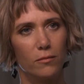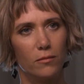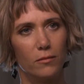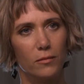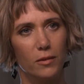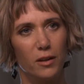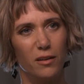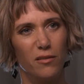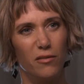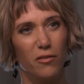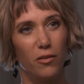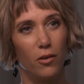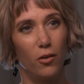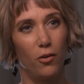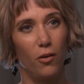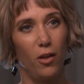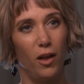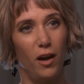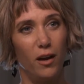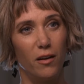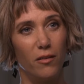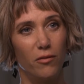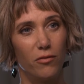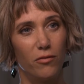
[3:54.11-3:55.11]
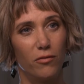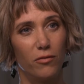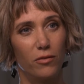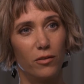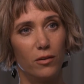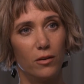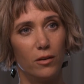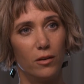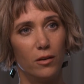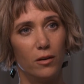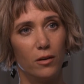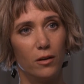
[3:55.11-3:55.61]
live their life
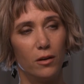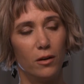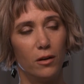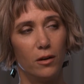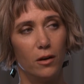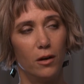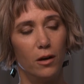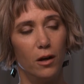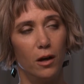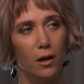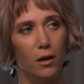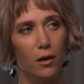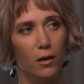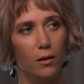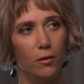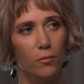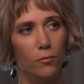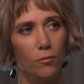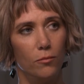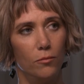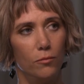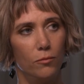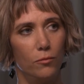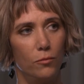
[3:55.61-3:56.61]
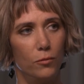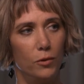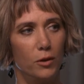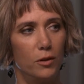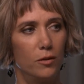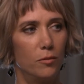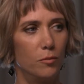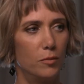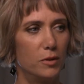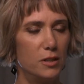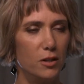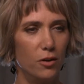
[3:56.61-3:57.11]
with
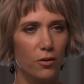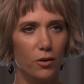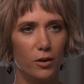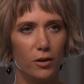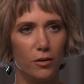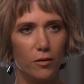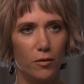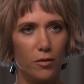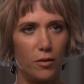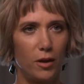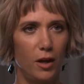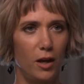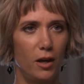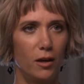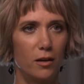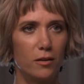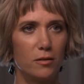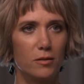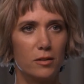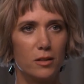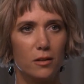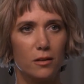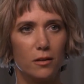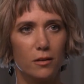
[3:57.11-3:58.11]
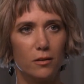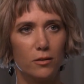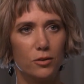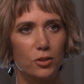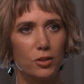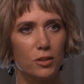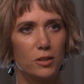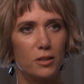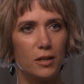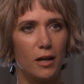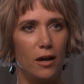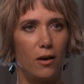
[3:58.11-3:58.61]
material things, and
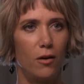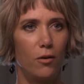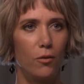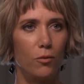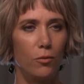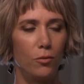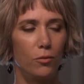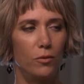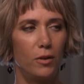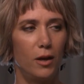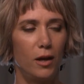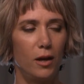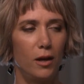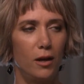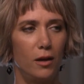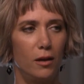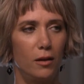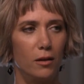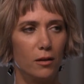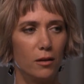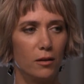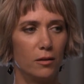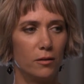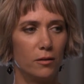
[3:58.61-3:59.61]
just how they,